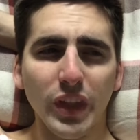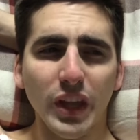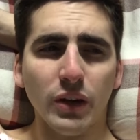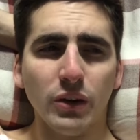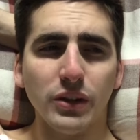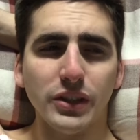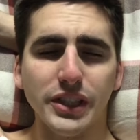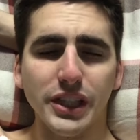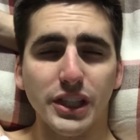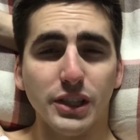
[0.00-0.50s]

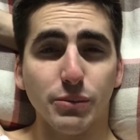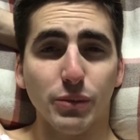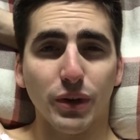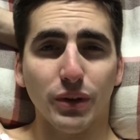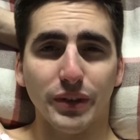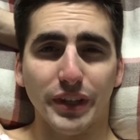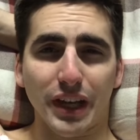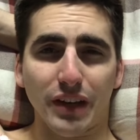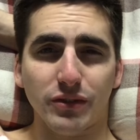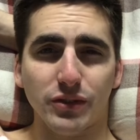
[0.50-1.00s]
want to say tomorrow
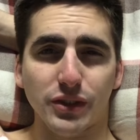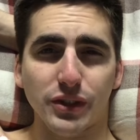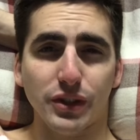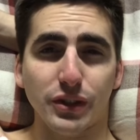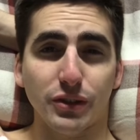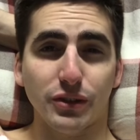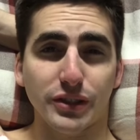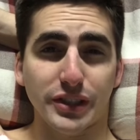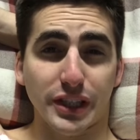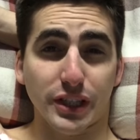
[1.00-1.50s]
in the
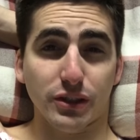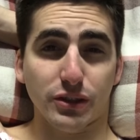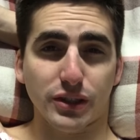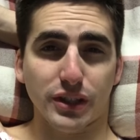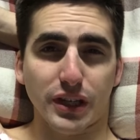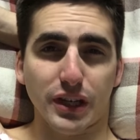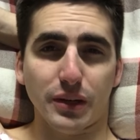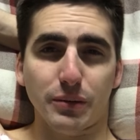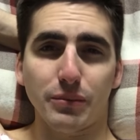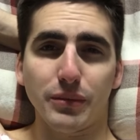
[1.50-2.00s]
afternoon or dinner
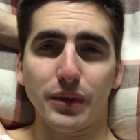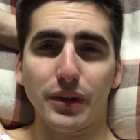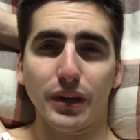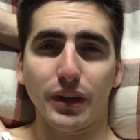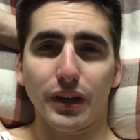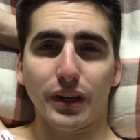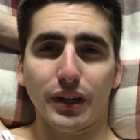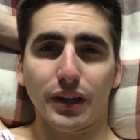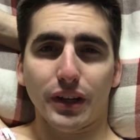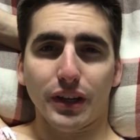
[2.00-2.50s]
time.
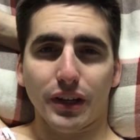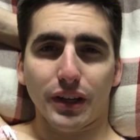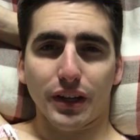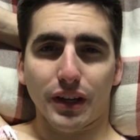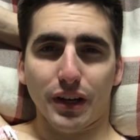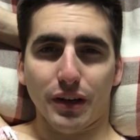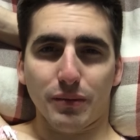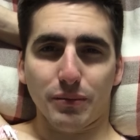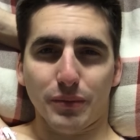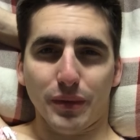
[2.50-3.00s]

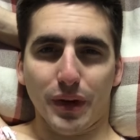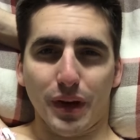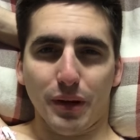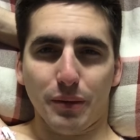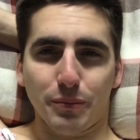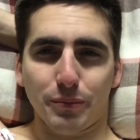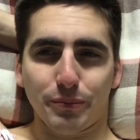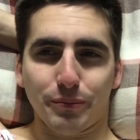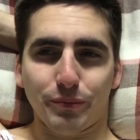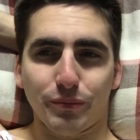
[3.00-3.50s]

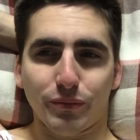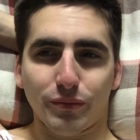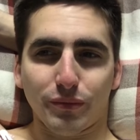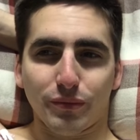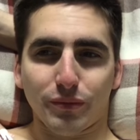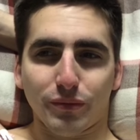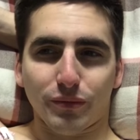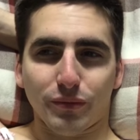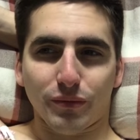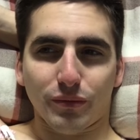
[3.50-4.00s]
I'm
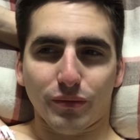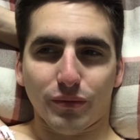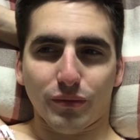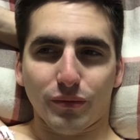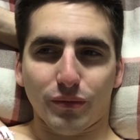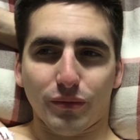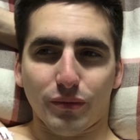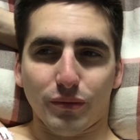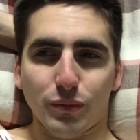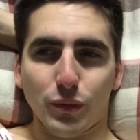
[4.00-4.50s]

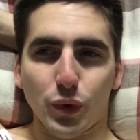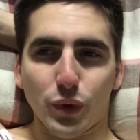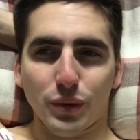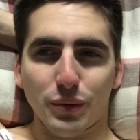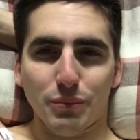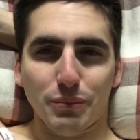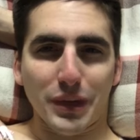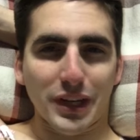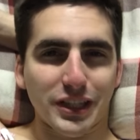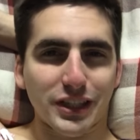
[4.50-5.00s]
more
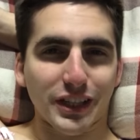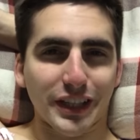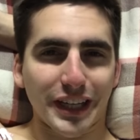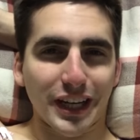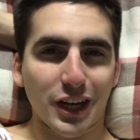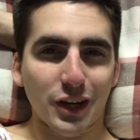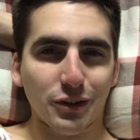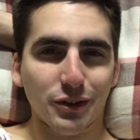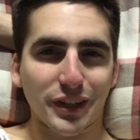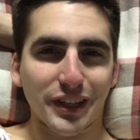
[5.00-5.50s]
mentally
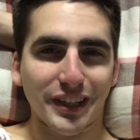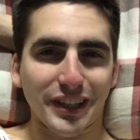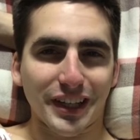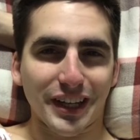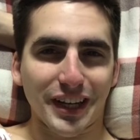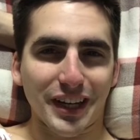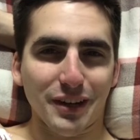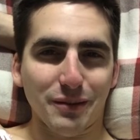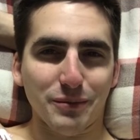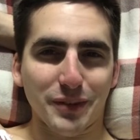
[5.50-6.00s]
hungry than
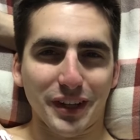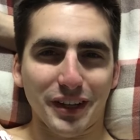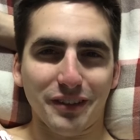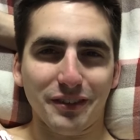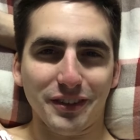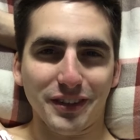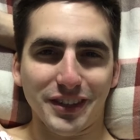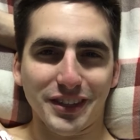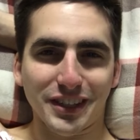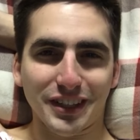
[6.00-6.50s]
I am like
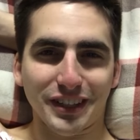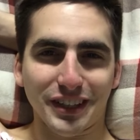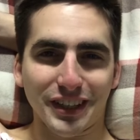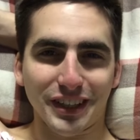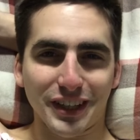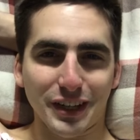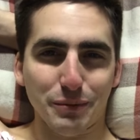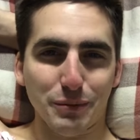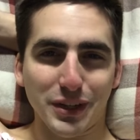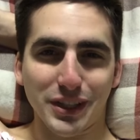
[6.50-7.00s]
physically.
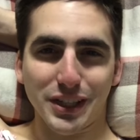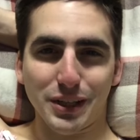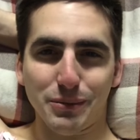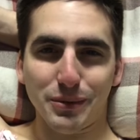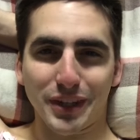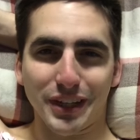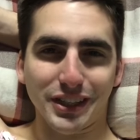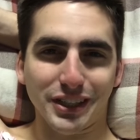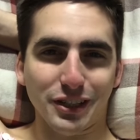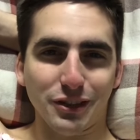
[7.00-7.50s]
Like, my
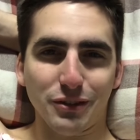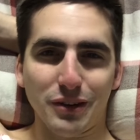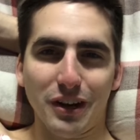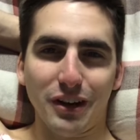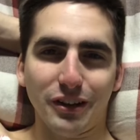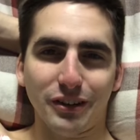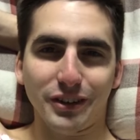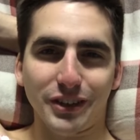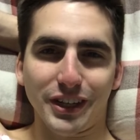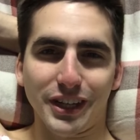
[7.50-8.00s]
stomach isn't
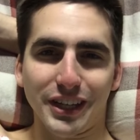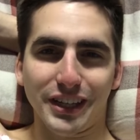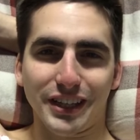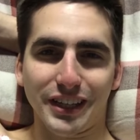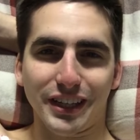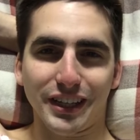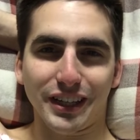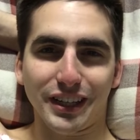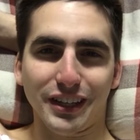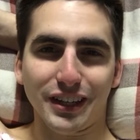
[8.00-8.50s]
growling or
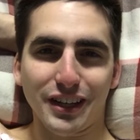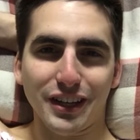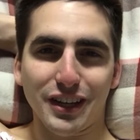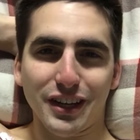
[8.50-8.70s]
anything,